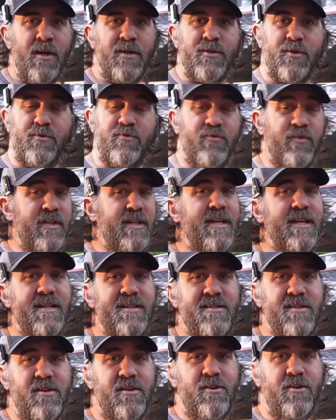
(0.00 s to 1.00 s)
So it's really
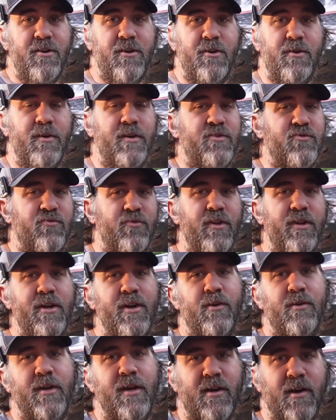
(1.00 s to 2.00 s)
easy to do. It's really
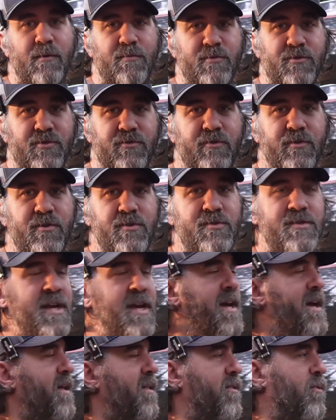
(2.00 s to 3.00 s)
only a couple screws.
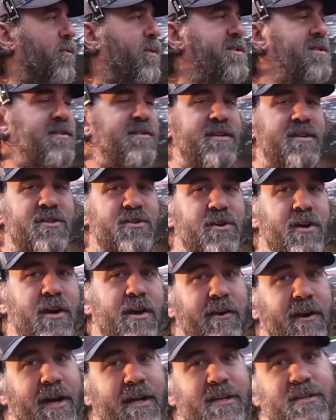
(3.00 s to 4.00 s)
The ones on this
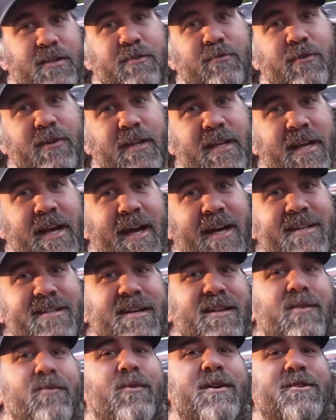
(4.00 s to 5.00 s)
truck are actually really nice
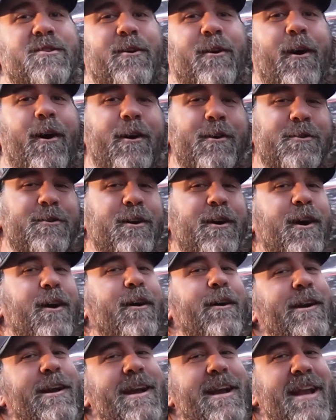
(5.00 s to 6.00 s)
and the ones on our truck
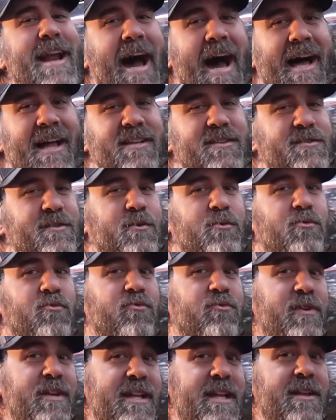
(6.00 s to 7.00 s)
are not. So
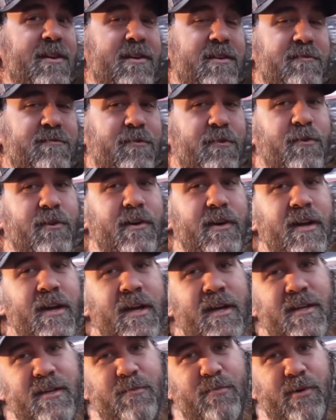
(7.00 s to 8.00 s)
we're really looking forward
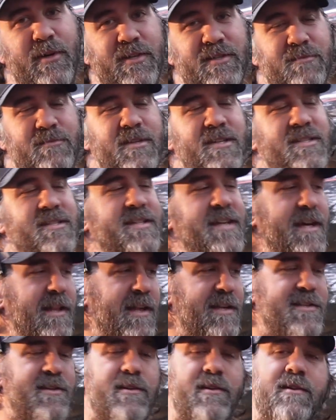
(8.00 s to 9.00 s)
to putting some decent
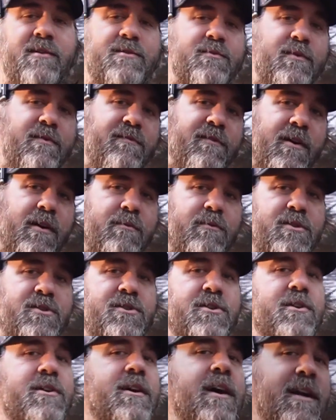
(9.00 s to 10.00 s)
taillights on there, so we figured we'd
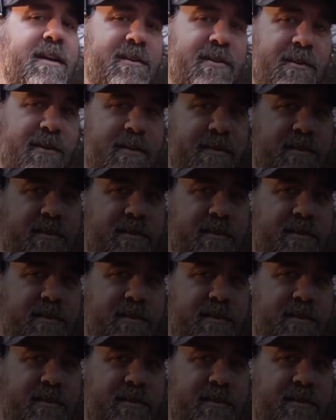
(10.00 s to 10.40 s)
show you how to do it.